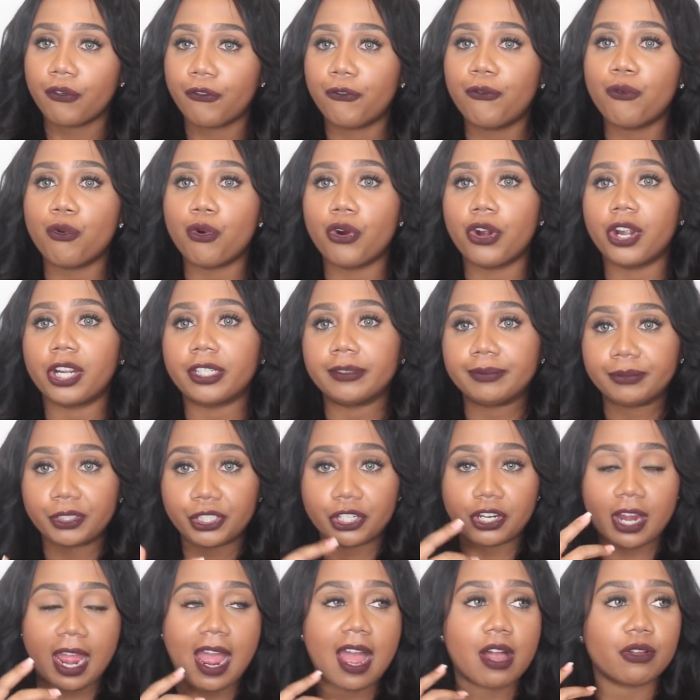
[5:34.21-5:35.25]
for
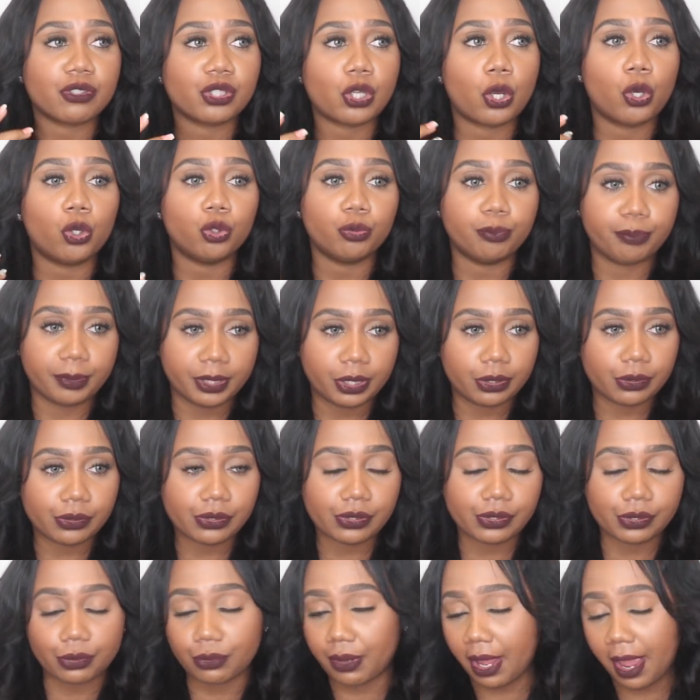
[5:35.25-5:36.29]
your household
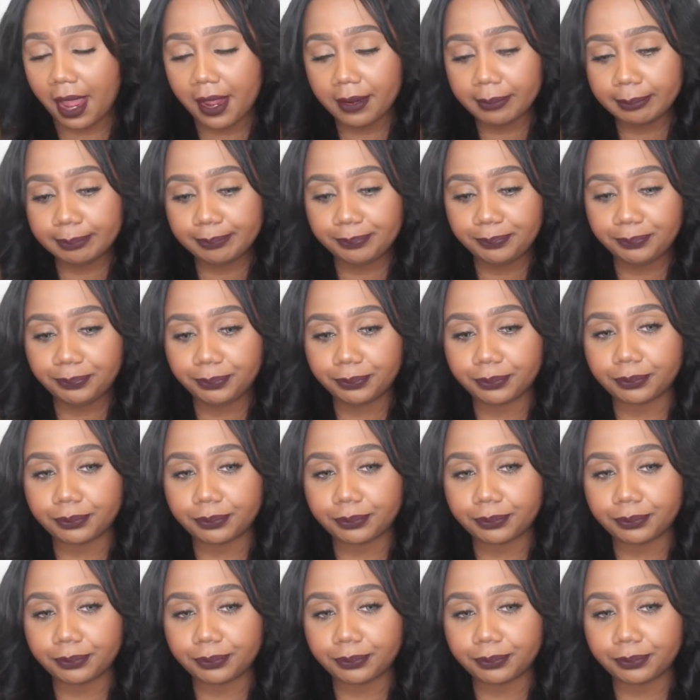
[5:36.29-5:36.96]
bills, okay?